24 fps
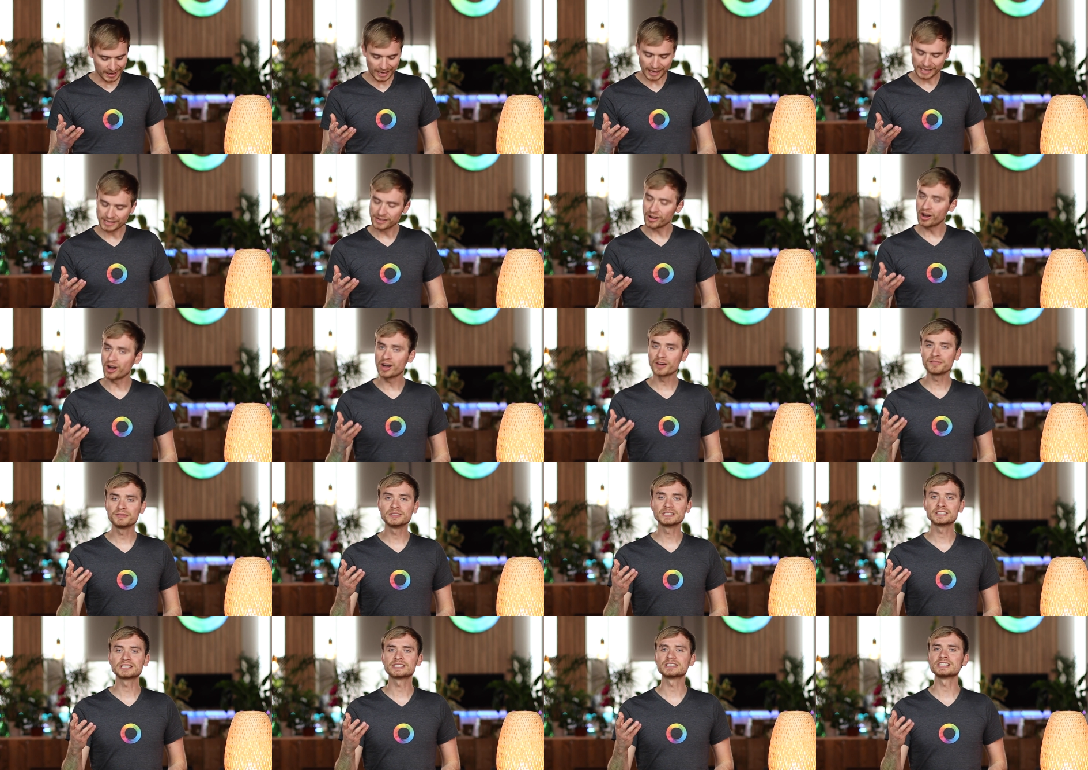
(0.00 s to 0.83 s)
And
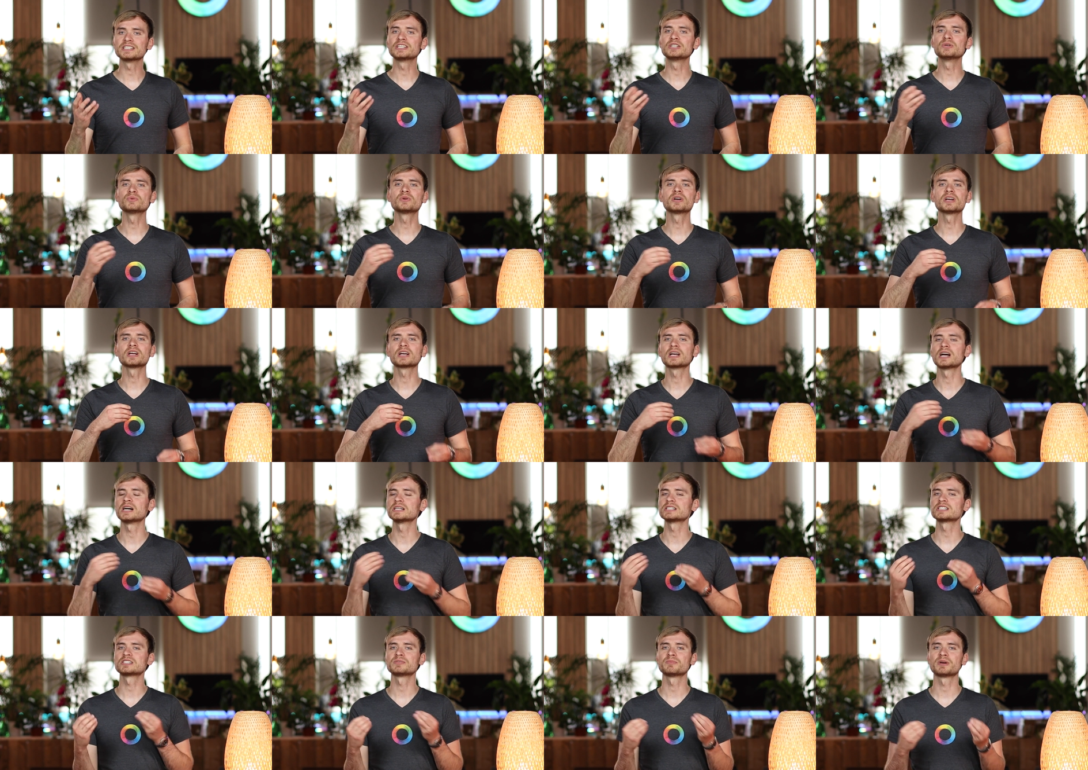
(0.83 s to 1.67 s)
obviously you can
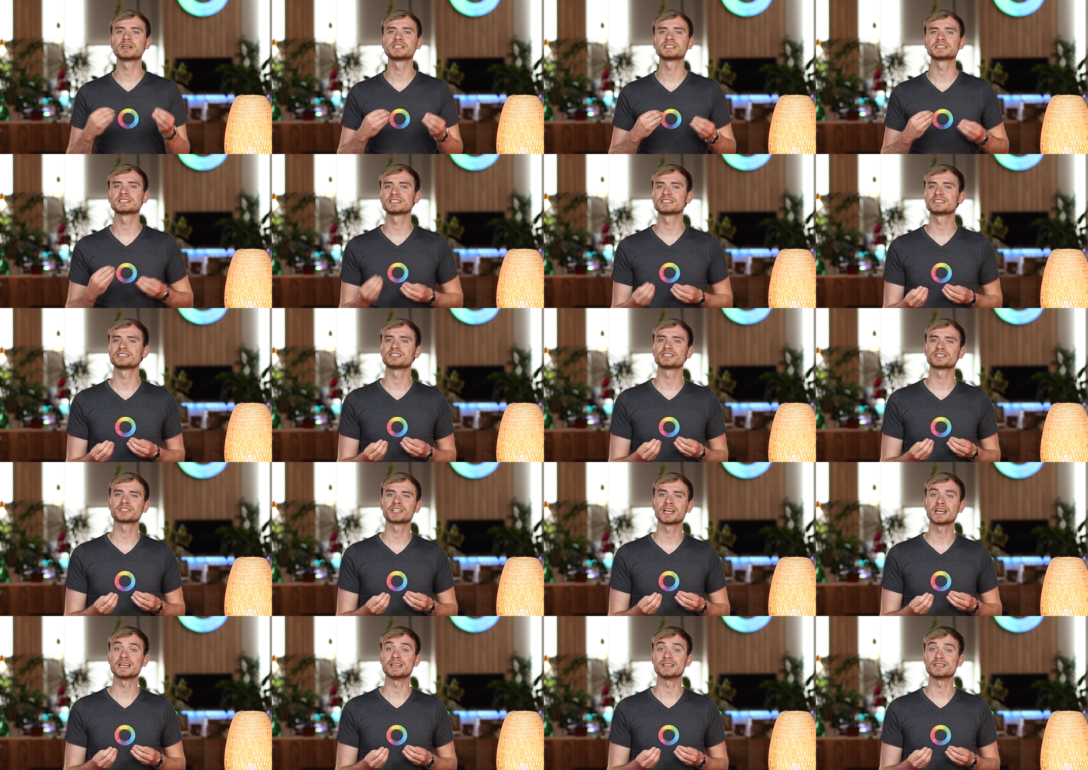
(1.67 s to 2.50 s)
customize this to
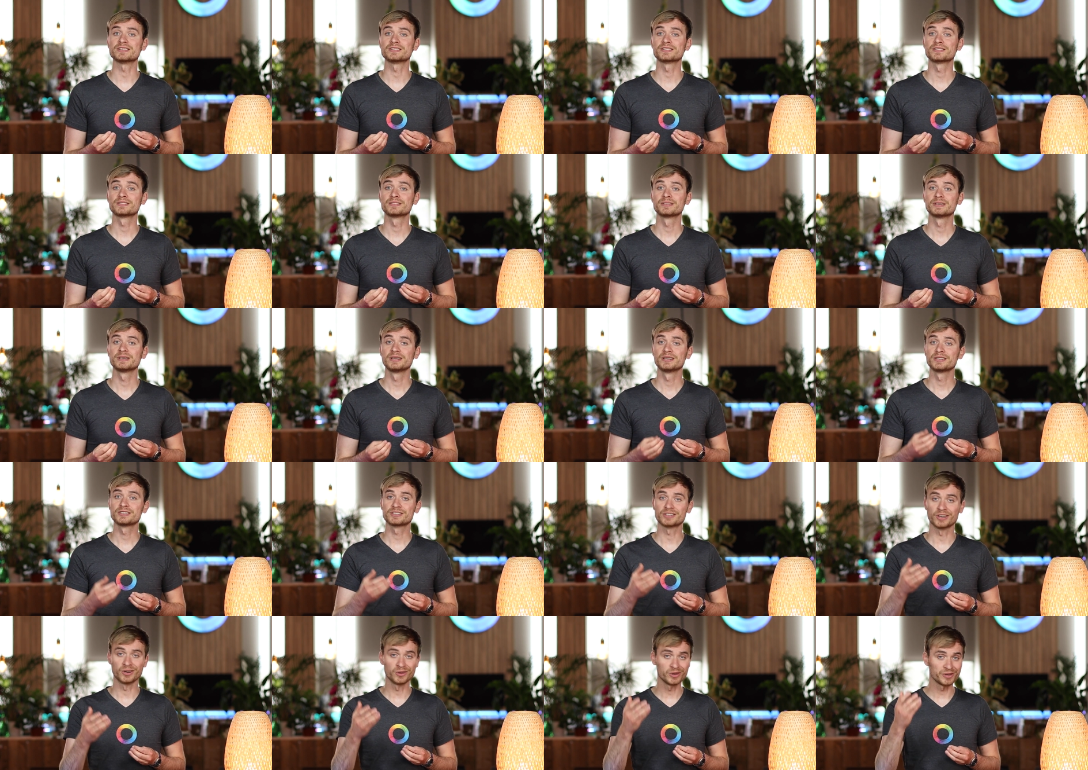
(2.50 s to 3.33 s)
your taste.
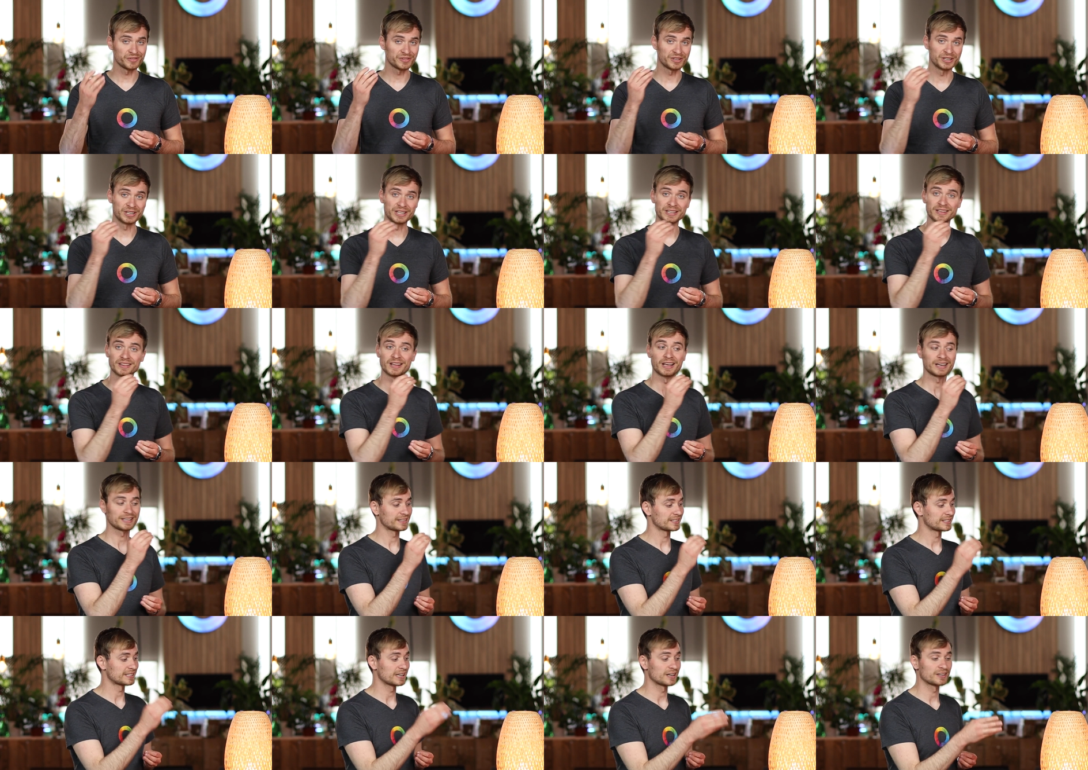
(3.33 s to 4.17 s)
So if you didn't
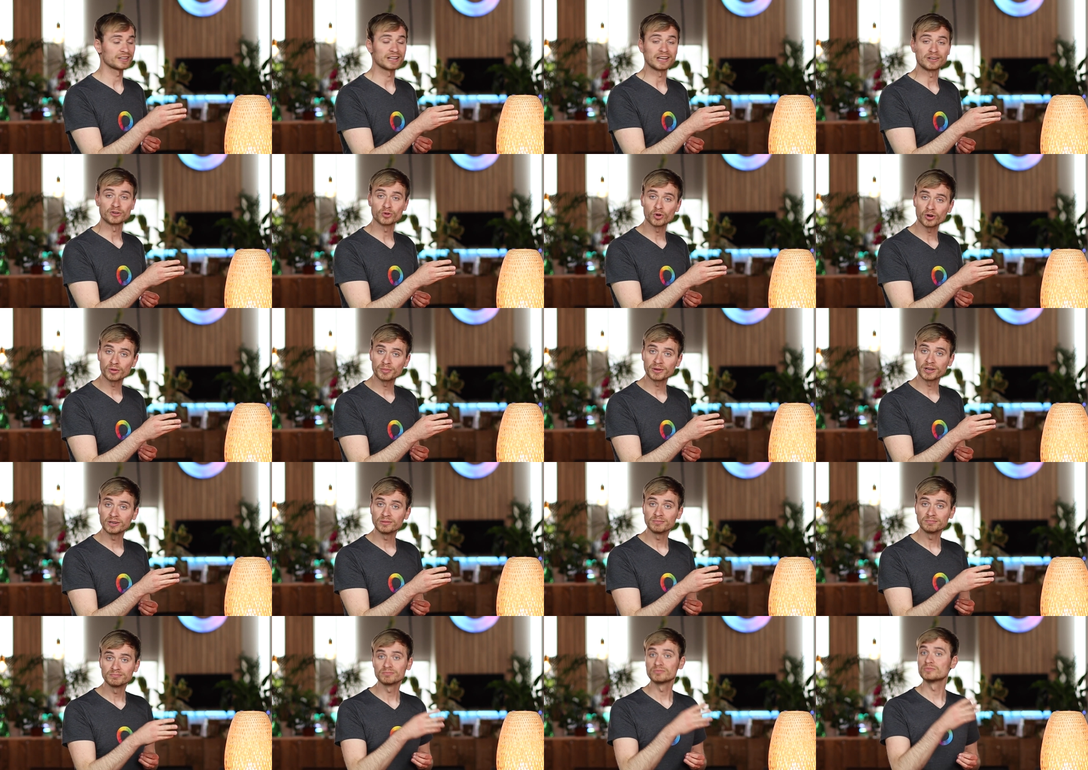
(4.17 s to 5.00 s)
like the sound of that
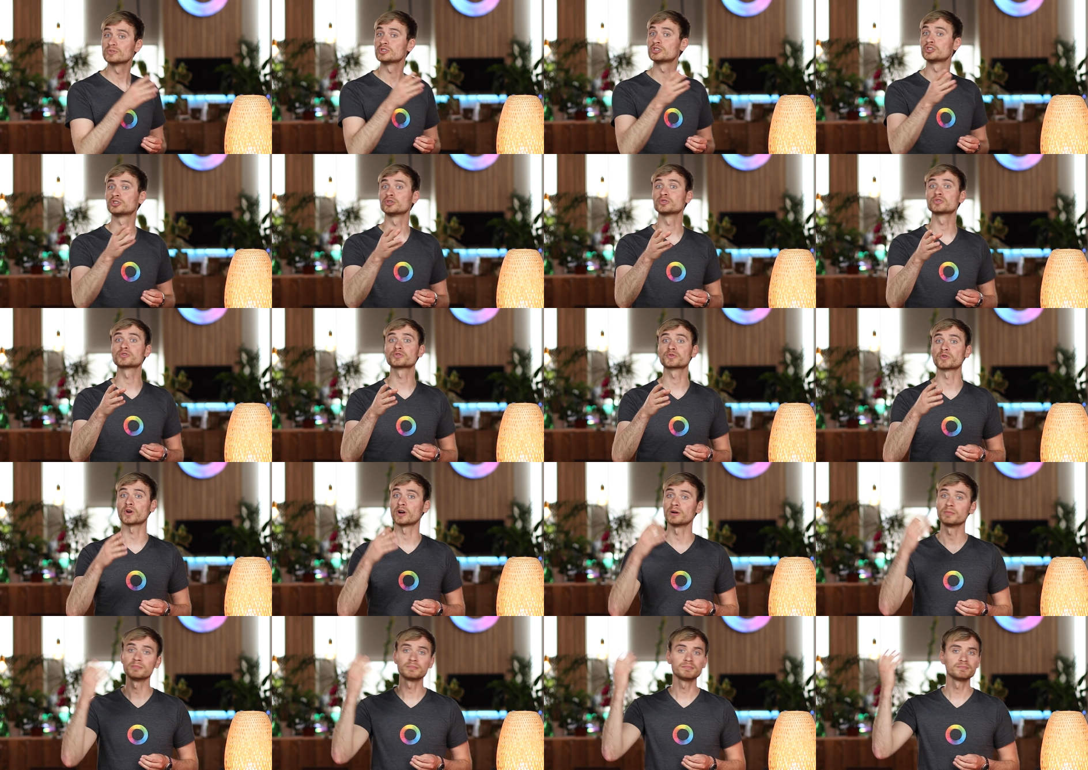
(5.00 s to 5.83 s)
doorbell, choose
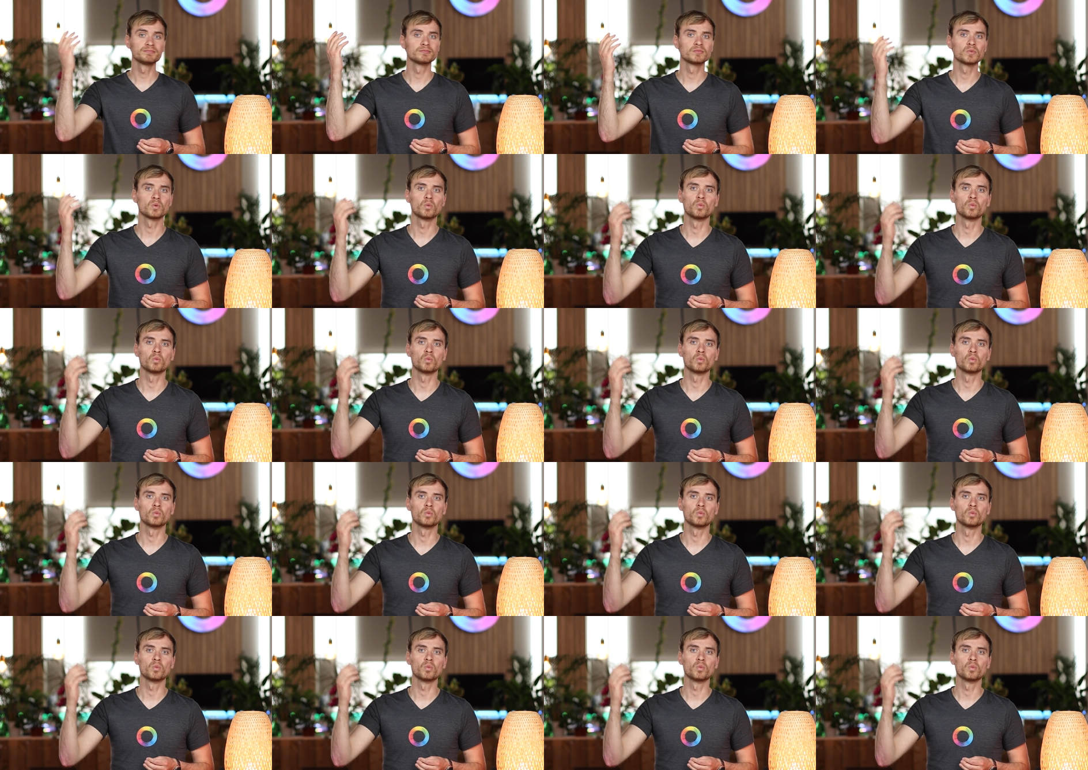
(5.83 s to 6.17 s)
from